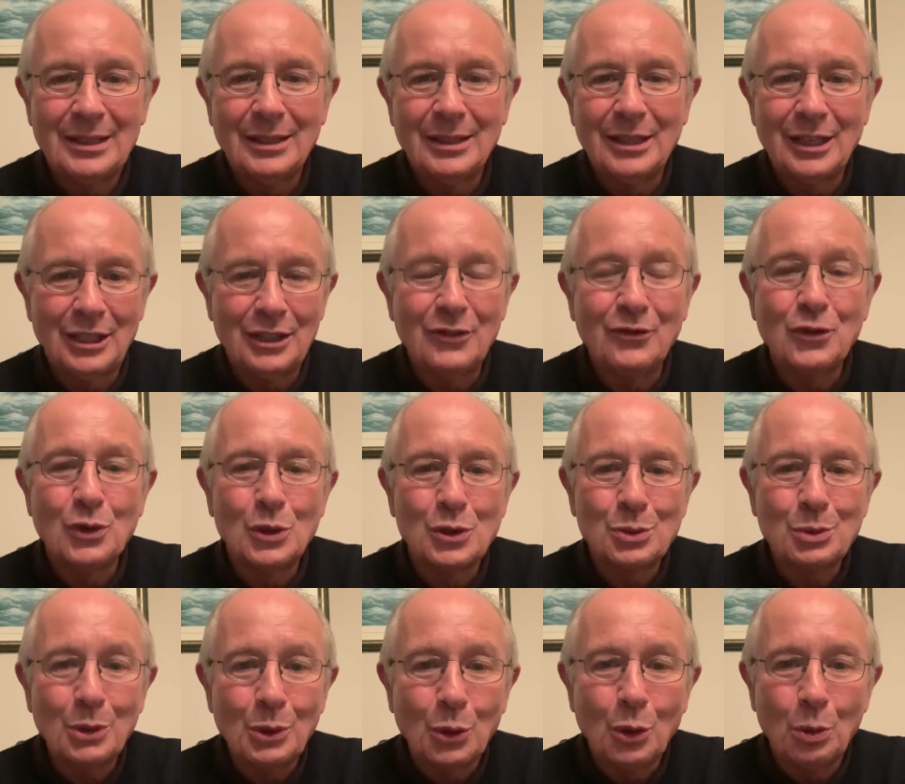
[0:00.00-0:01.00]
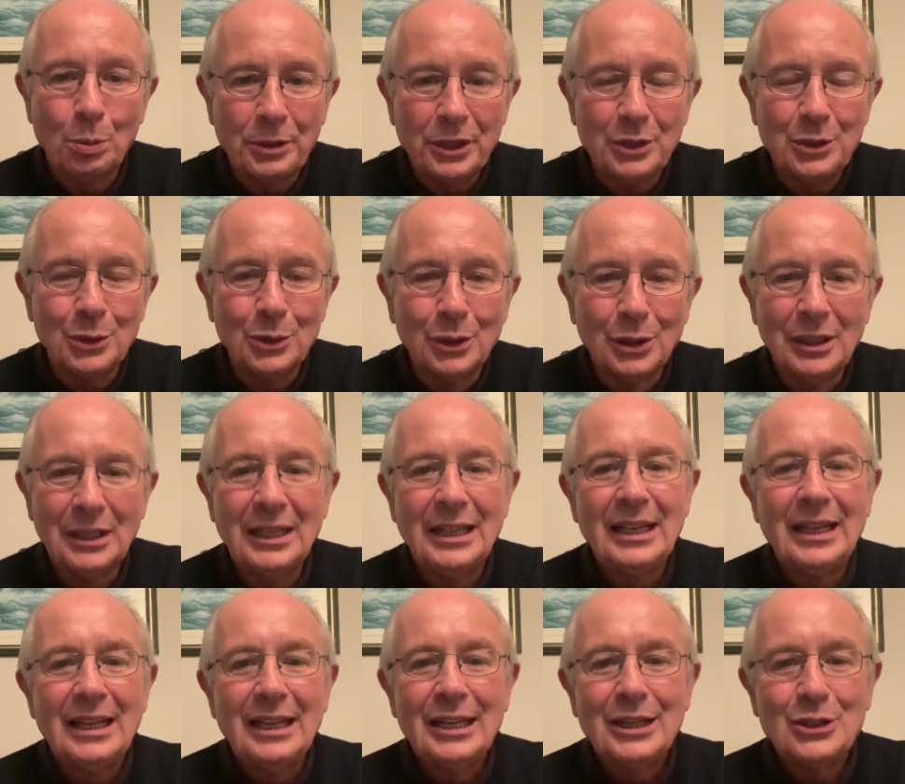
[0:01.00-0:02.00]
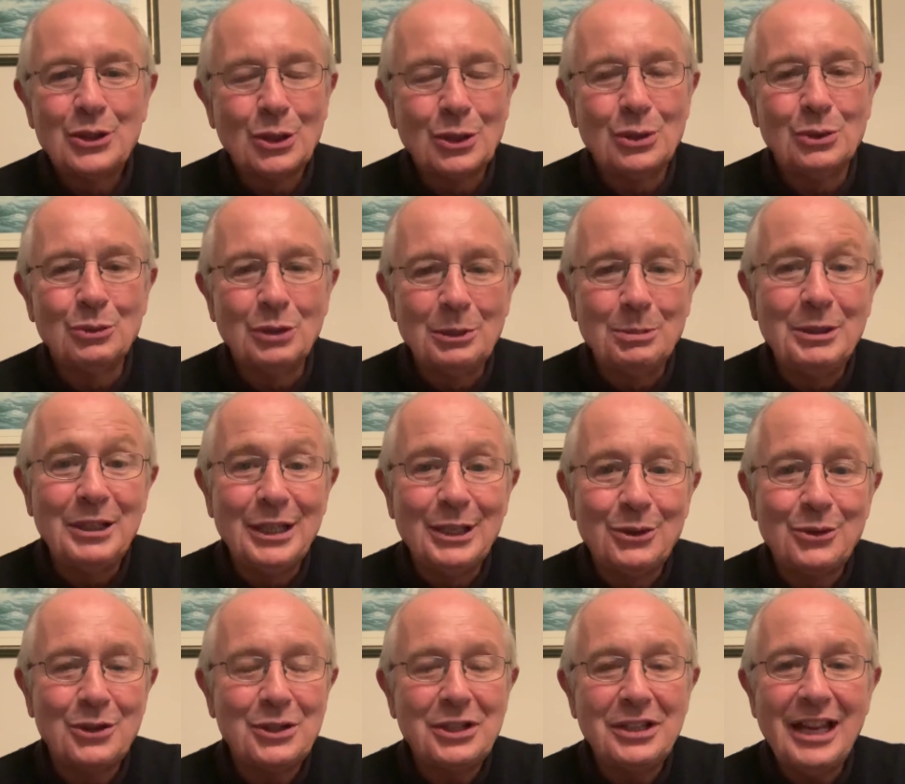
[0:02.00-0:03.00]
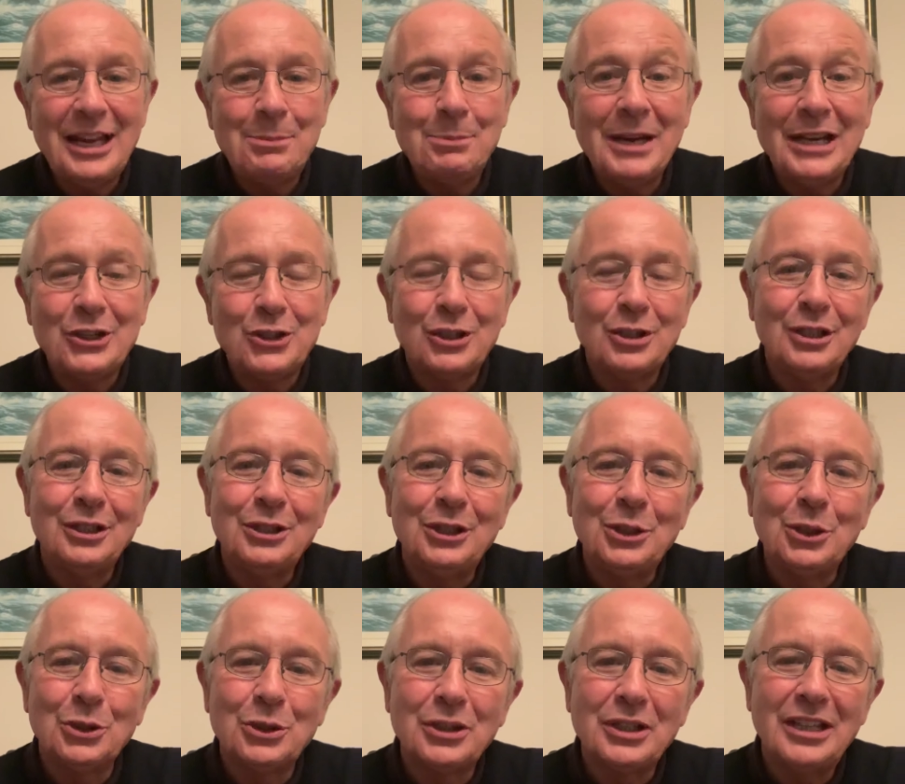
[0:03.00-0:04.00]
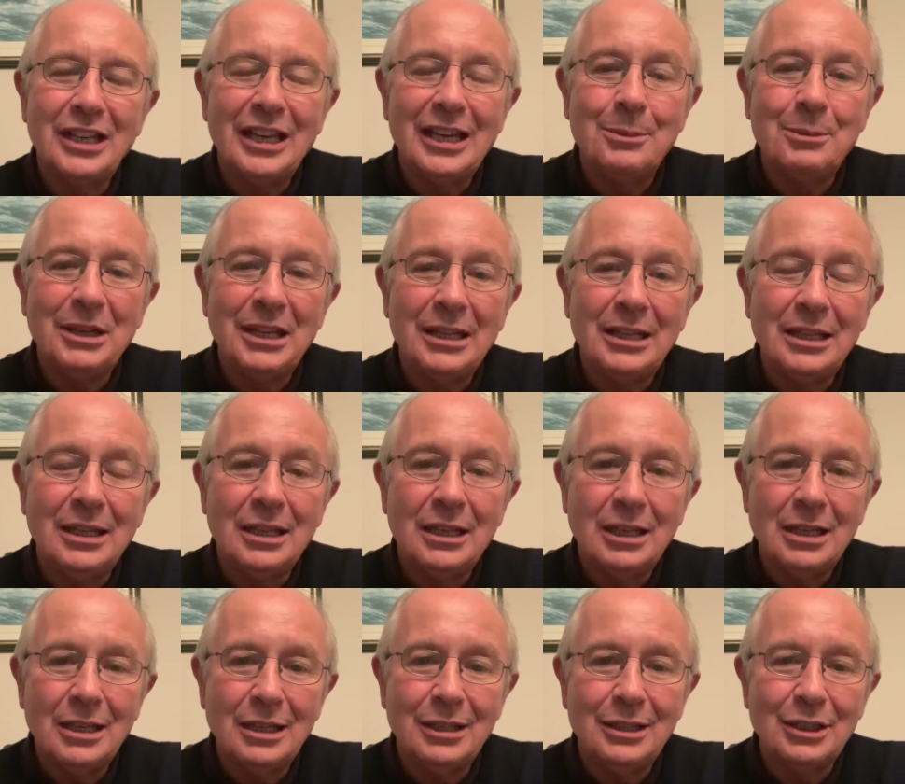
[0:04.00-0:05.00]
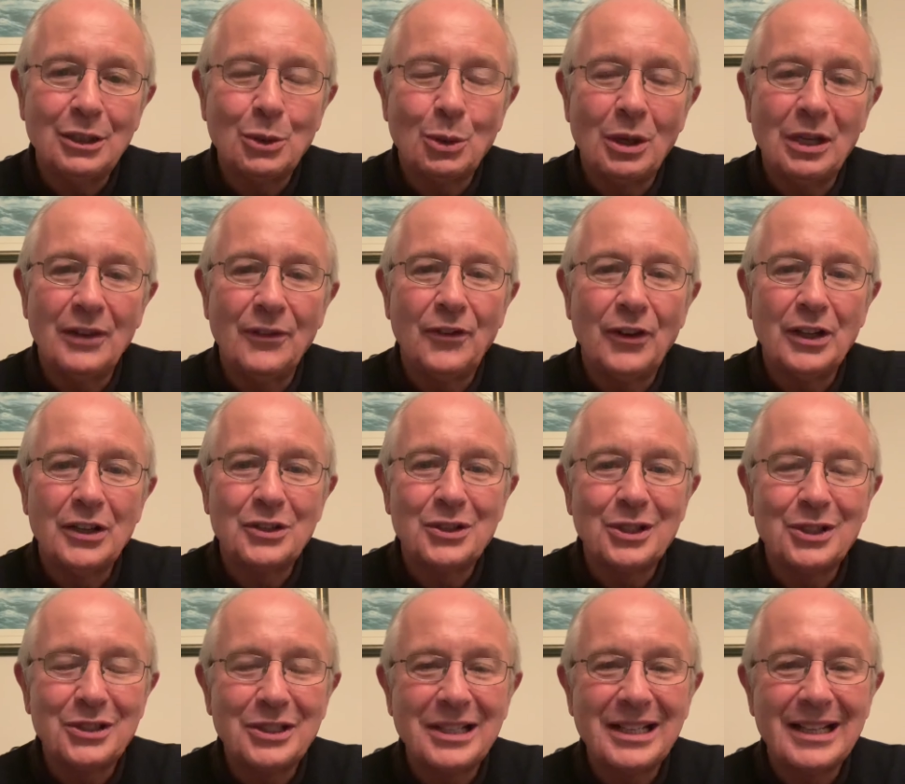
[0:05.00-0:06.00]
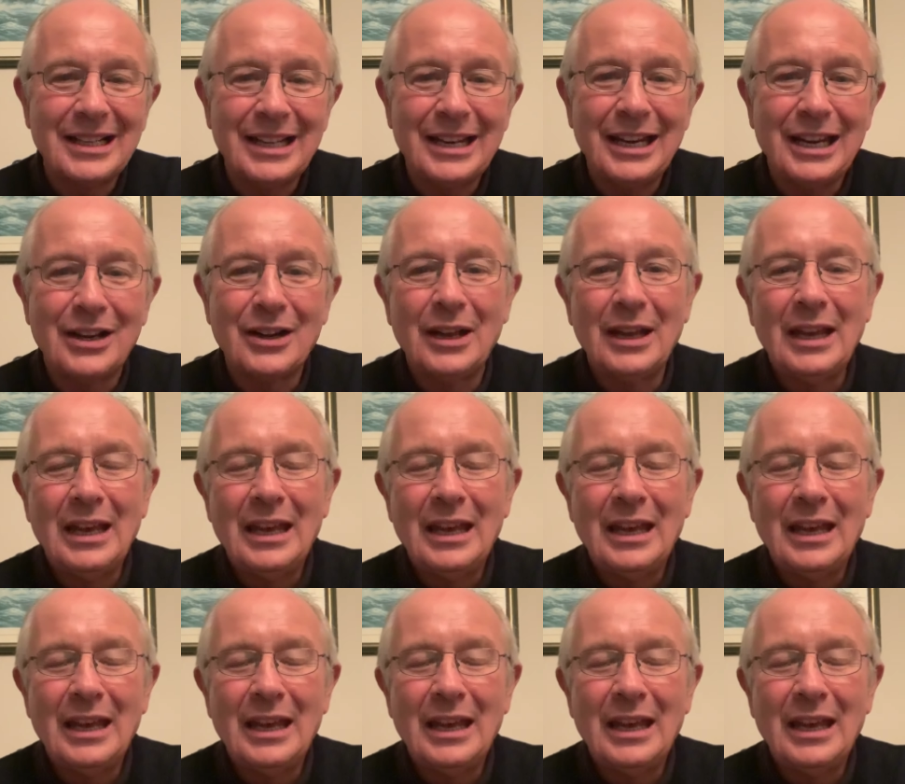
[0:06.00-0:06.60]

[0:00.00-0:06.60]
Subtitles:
And of course, we hope they do. So it will be interesting, that match. And then the other game in the qualifiers is Clare